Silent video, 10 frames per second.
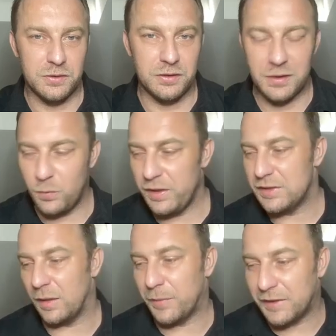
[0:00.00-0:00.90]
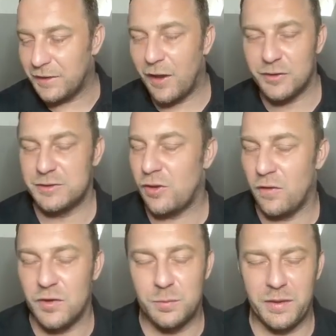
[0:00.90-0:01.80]
on the queen side but now
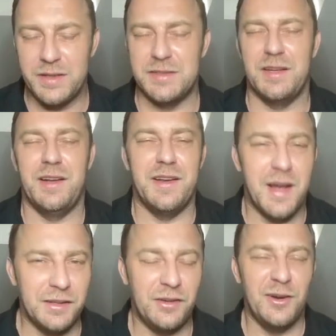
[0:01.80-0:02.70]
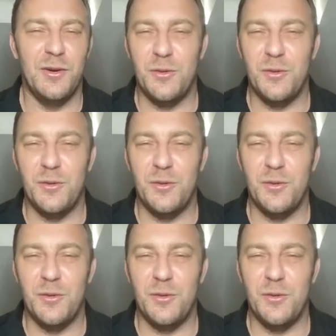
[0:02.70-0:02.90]
stockfish plays another